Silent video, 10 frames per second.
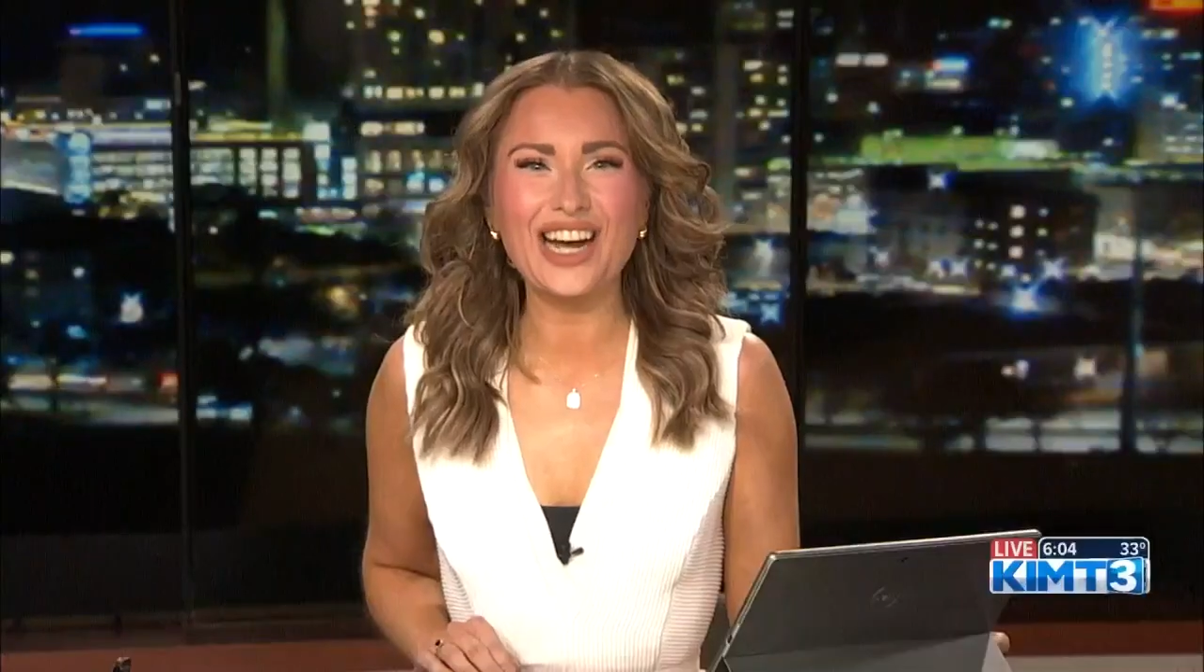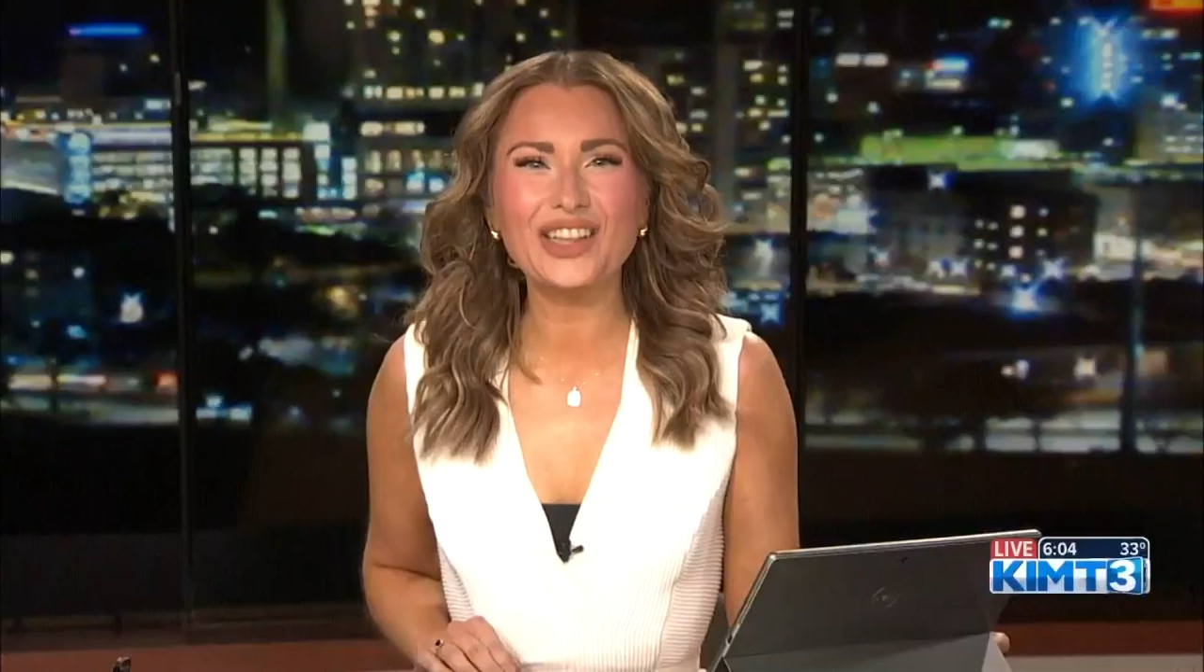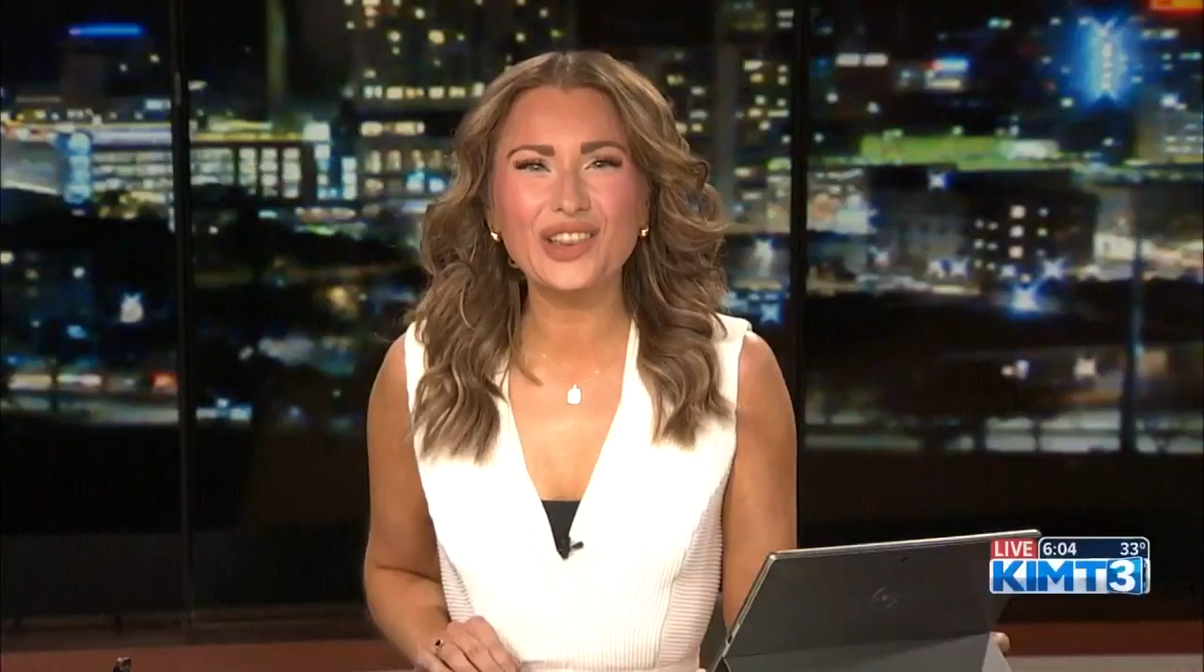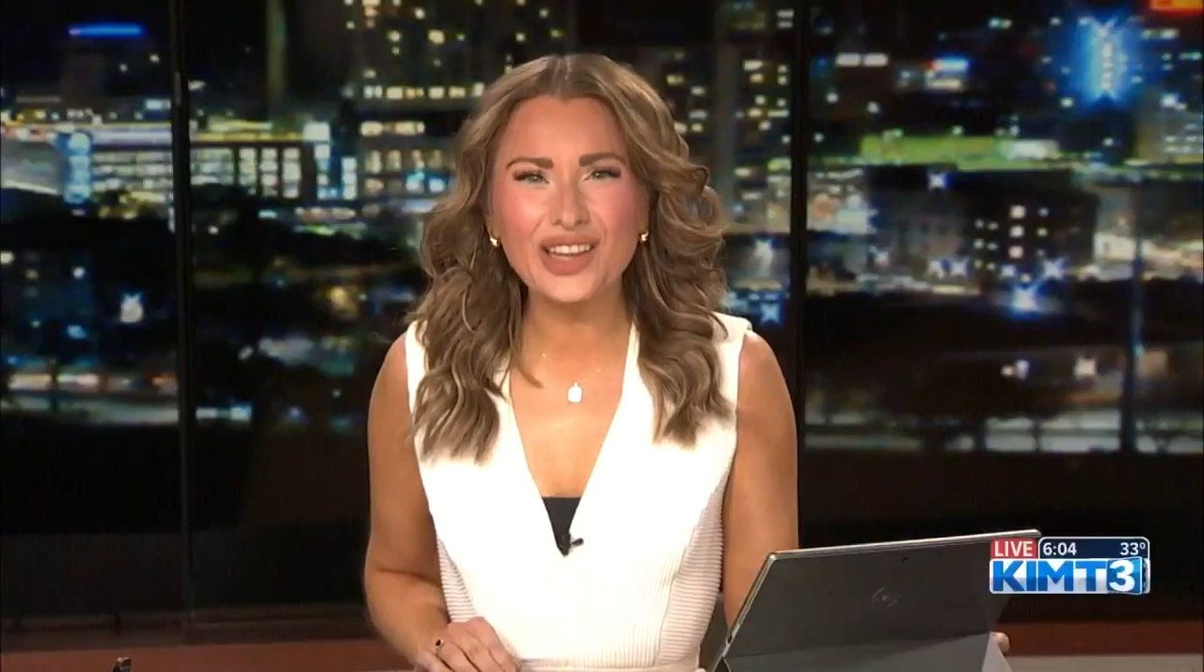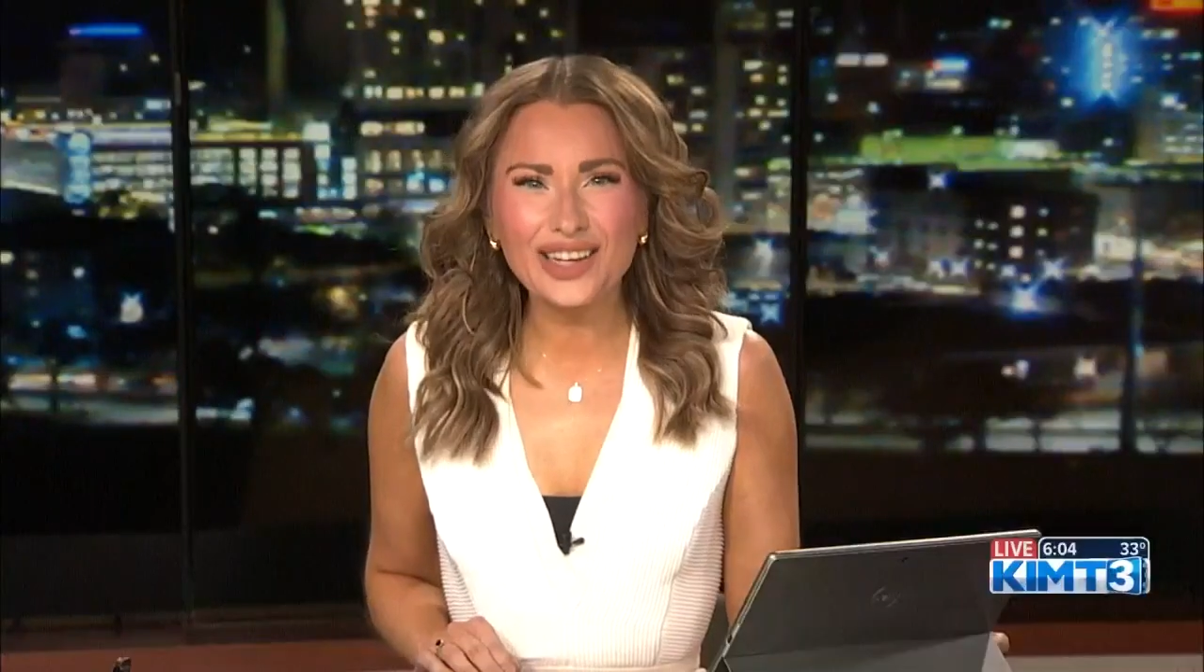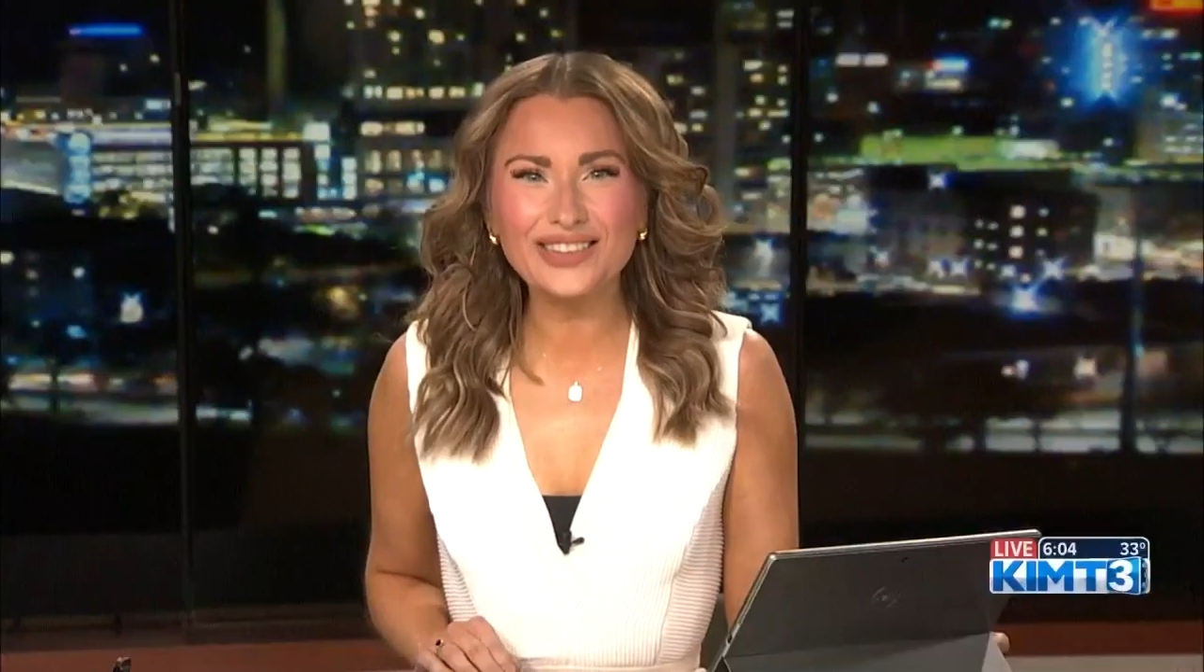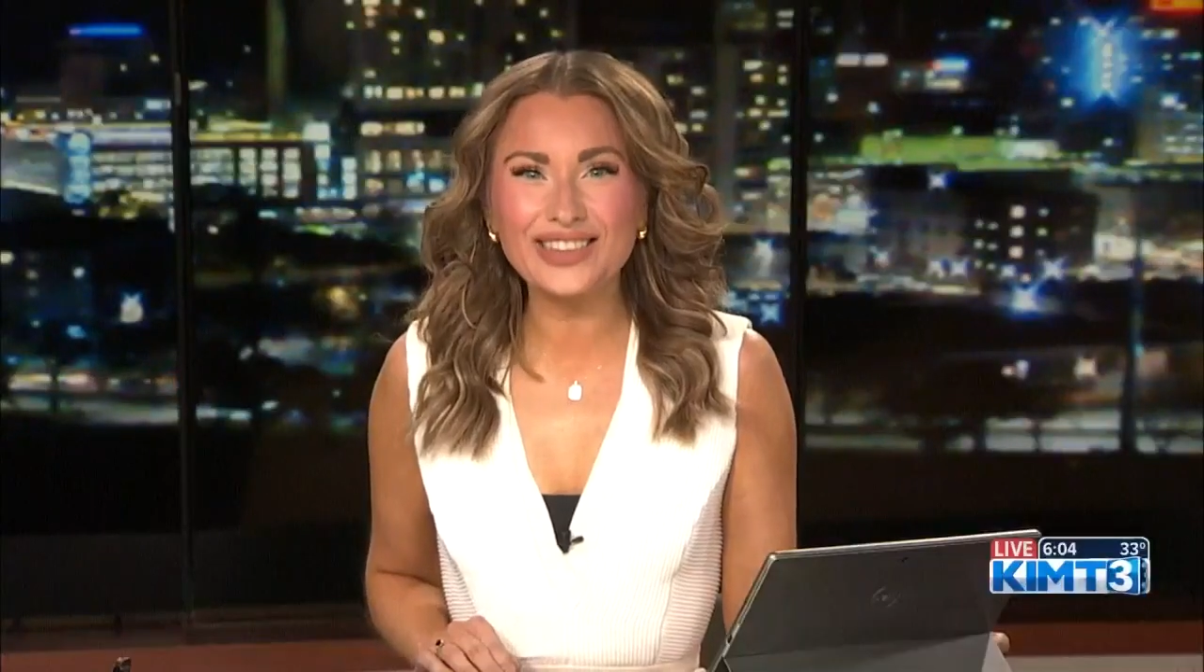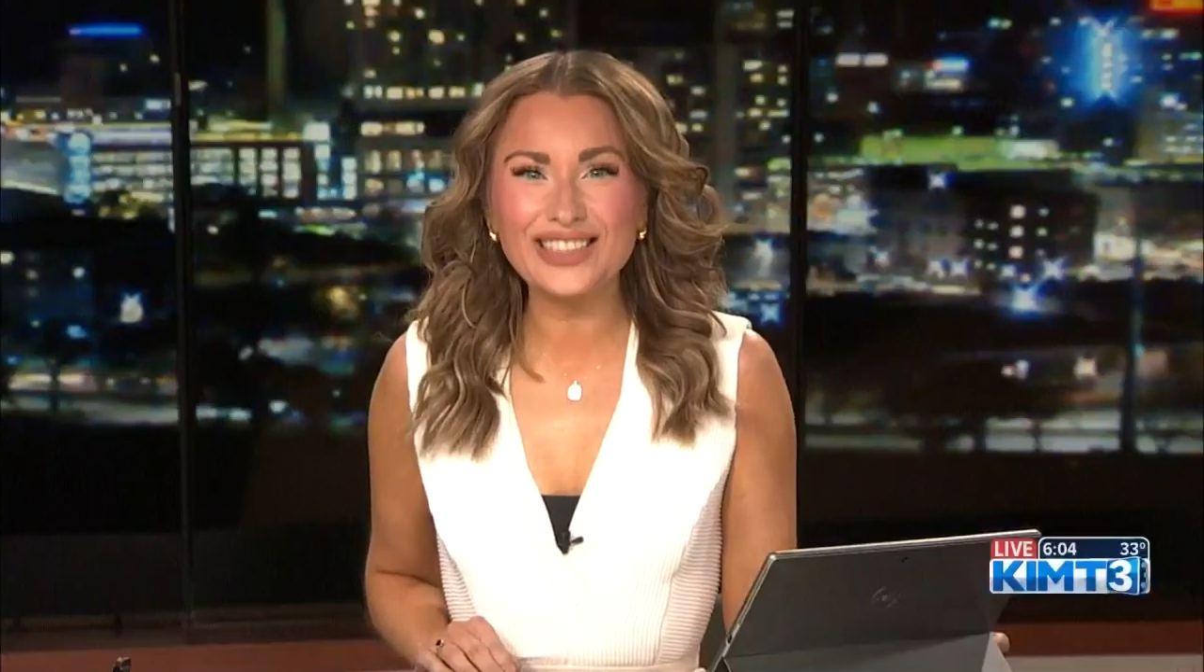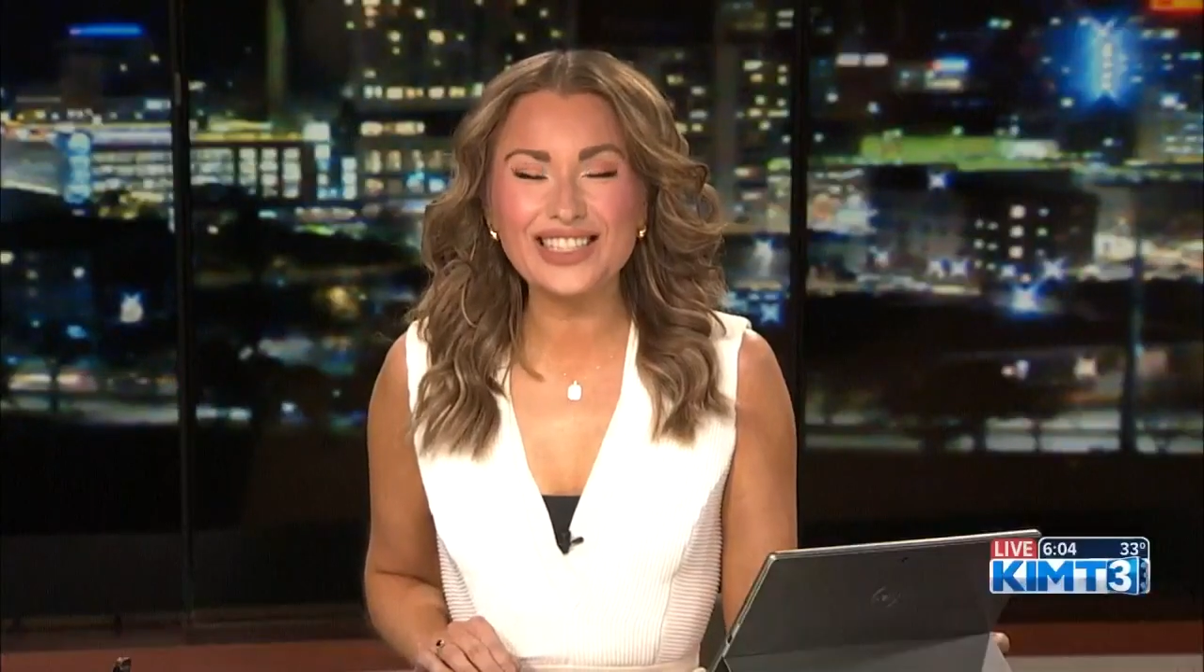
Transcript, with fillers: I love